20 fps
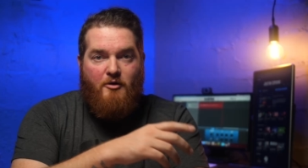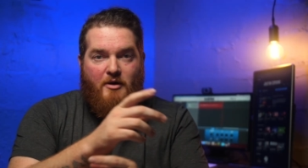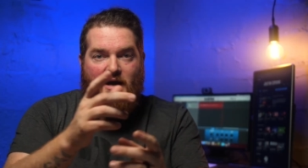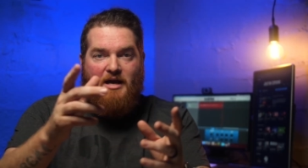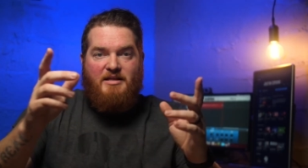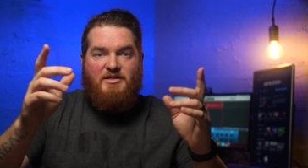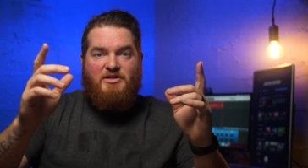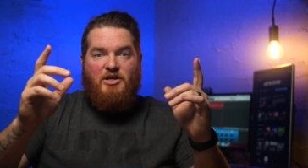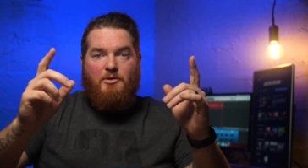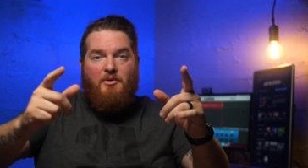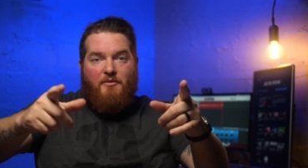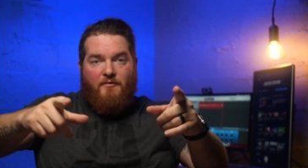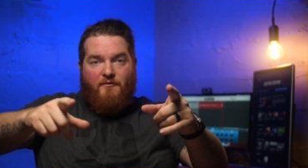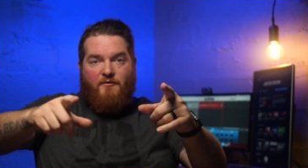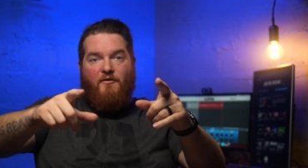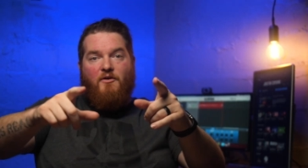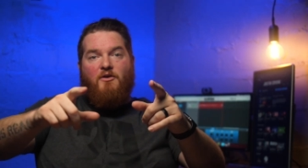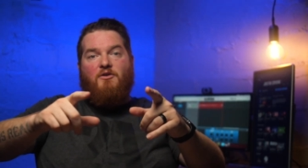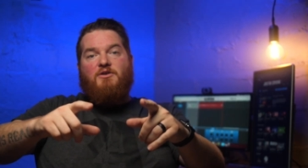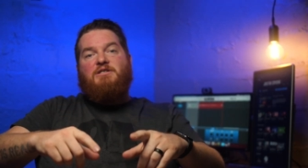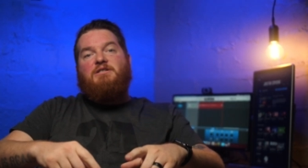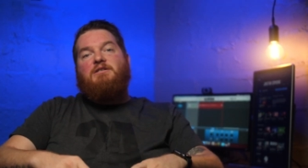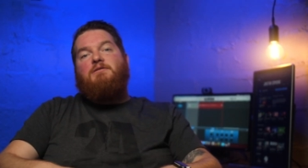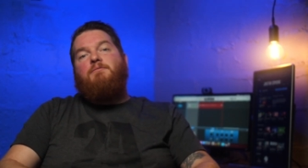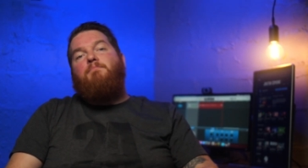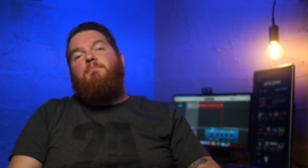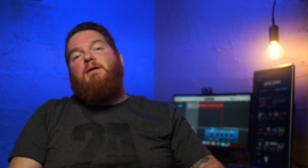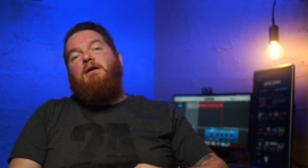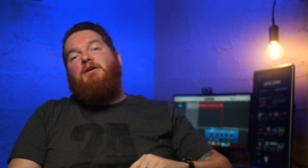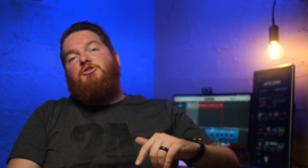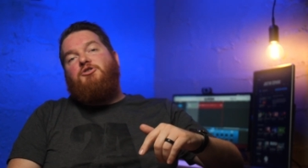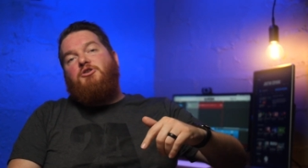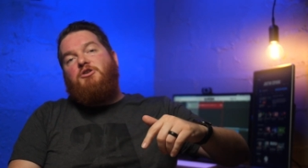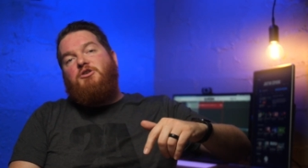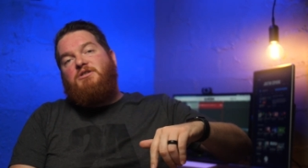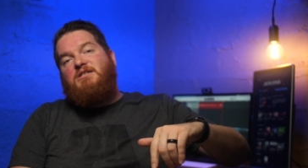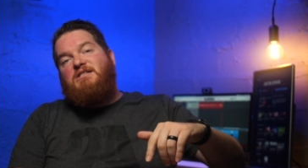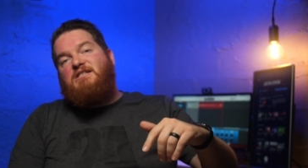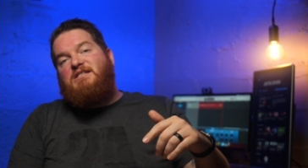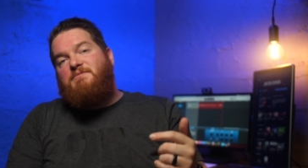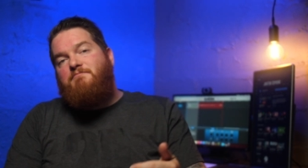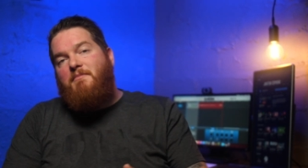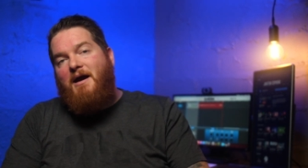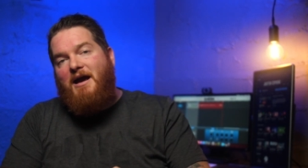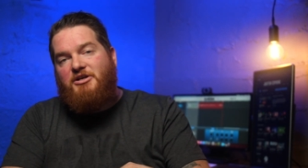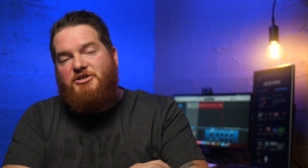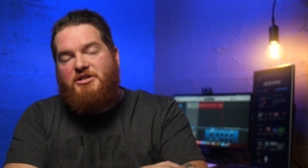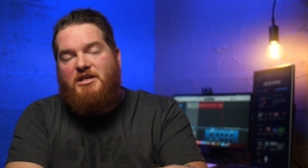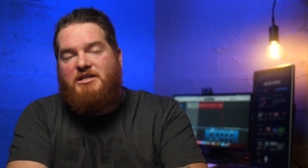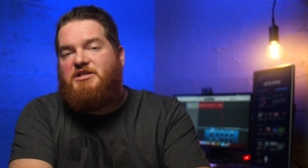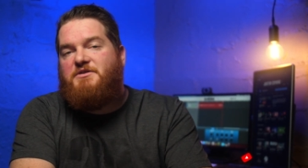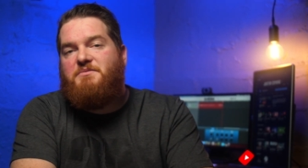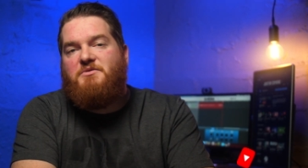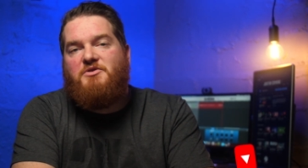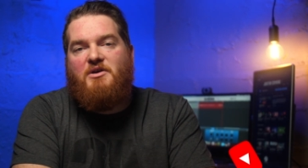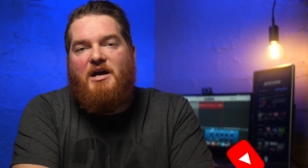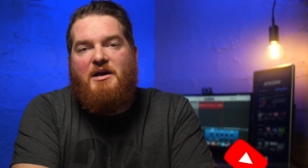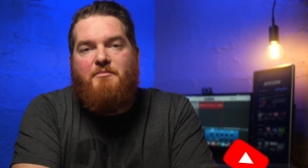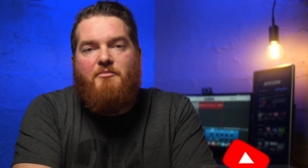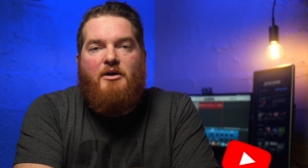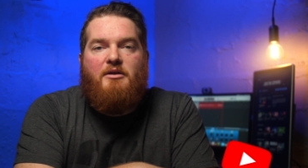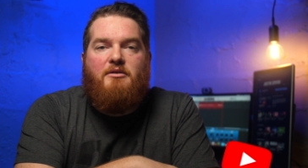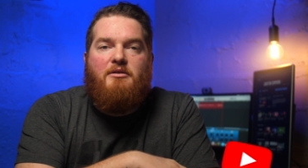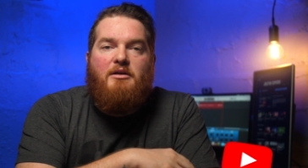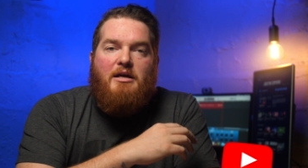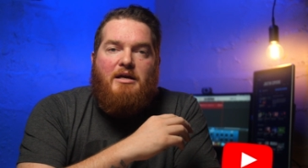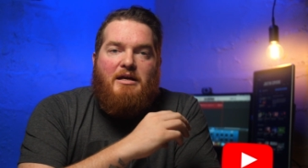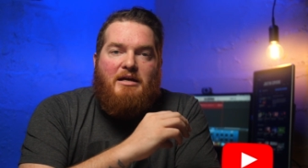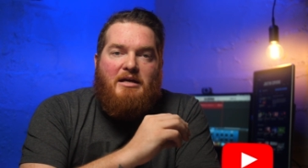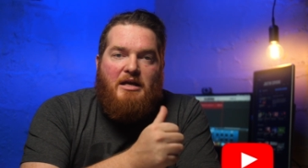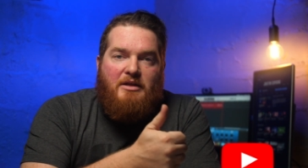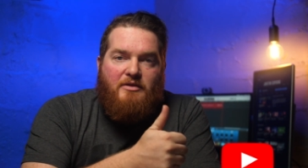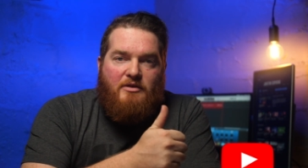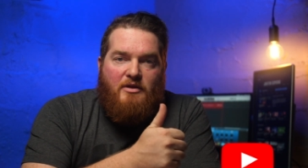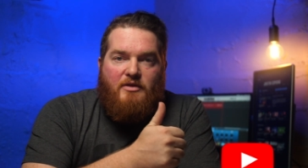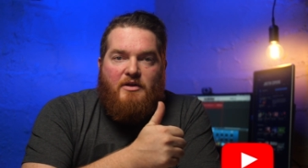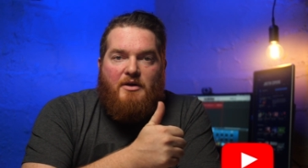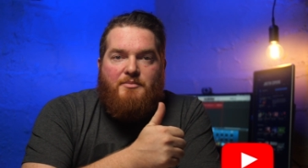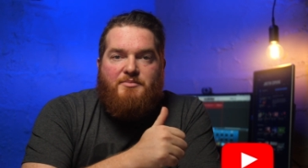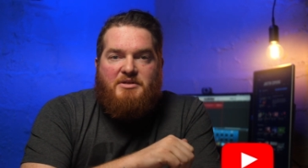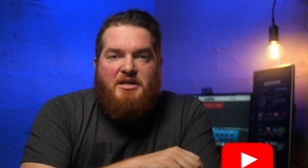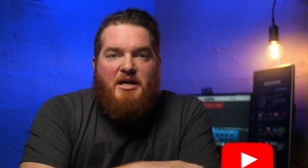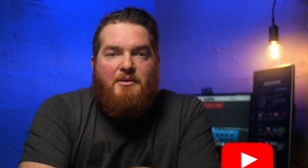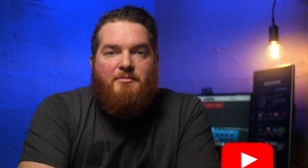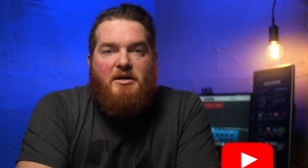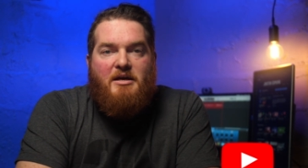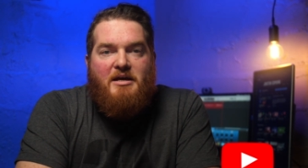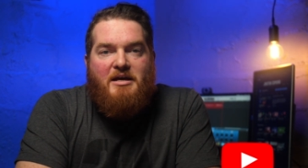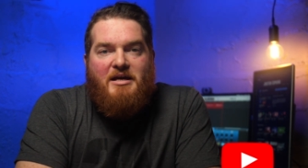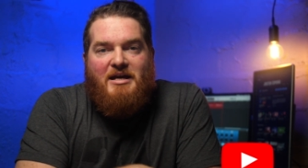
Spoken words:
Alright, but first, make sure you smash that subscribe button, hit the thumbs up.